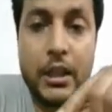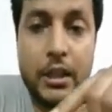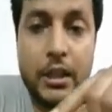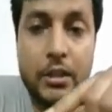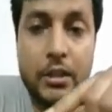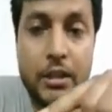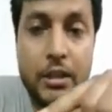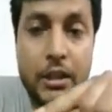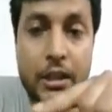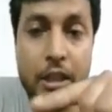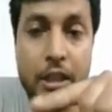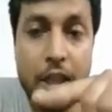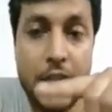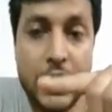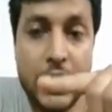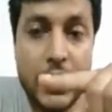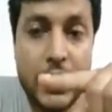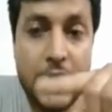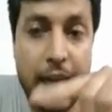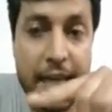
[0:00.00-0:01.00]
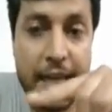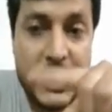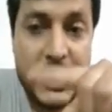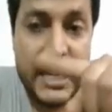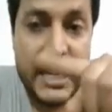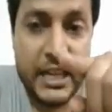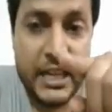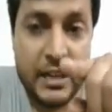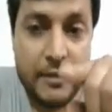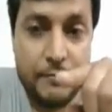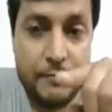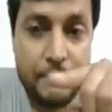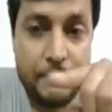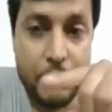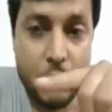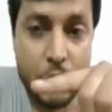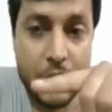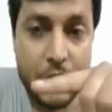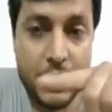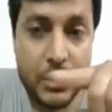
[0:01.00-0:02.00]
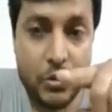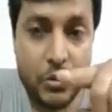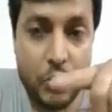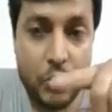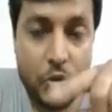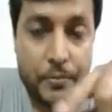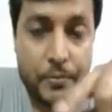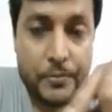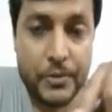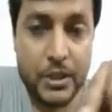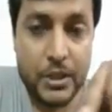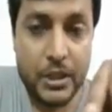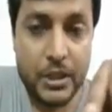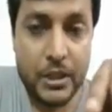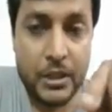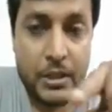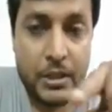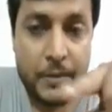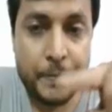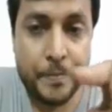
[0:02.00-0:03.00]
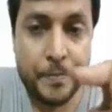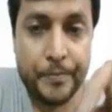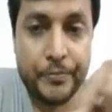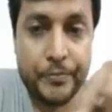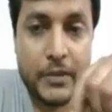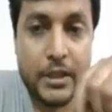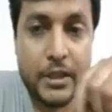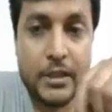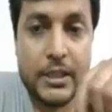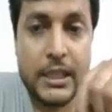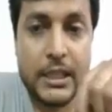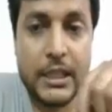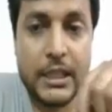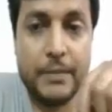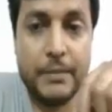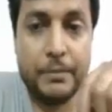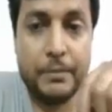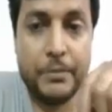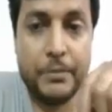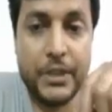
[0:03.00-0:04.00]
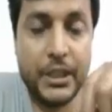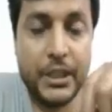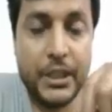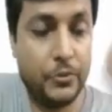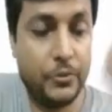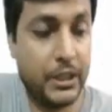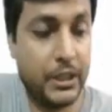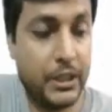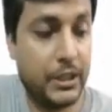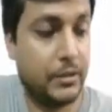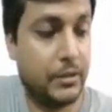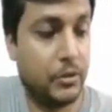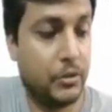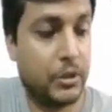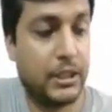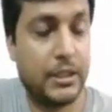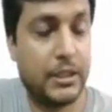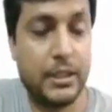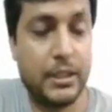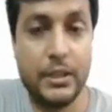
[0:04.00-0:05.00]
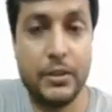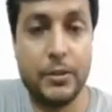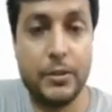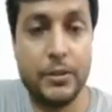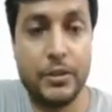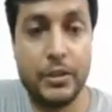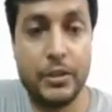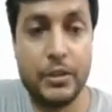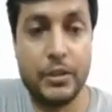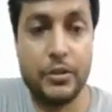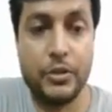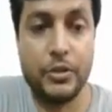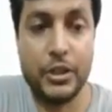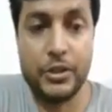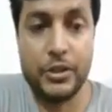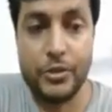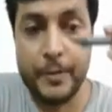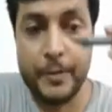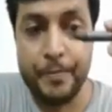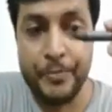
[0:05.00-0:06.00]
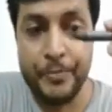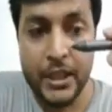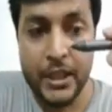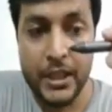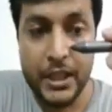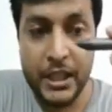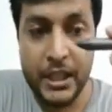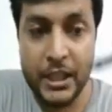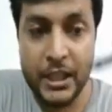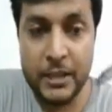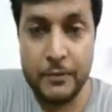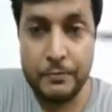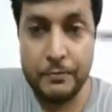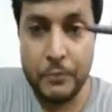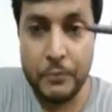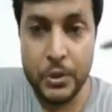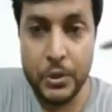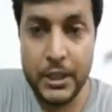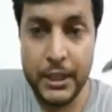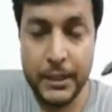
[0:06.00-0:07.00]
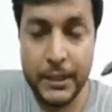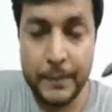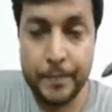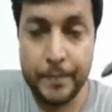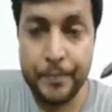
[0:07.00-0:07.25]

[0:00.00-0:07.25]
on an infolding of the cell membrane, right? You can see here it is just a infolding.